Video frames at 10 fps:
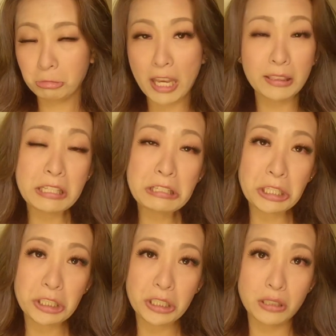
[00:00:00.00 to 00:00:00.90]
At least
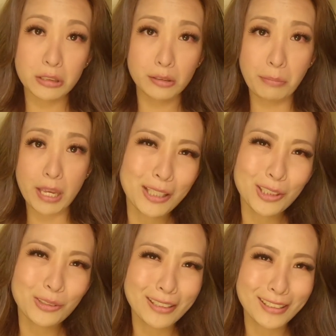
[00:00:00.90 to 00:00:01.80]
I did not spend
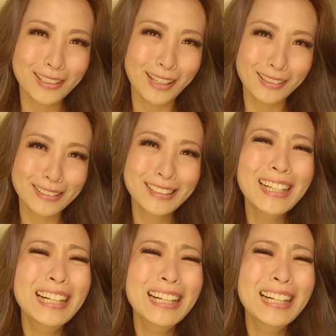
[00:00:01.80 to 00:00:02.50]
$200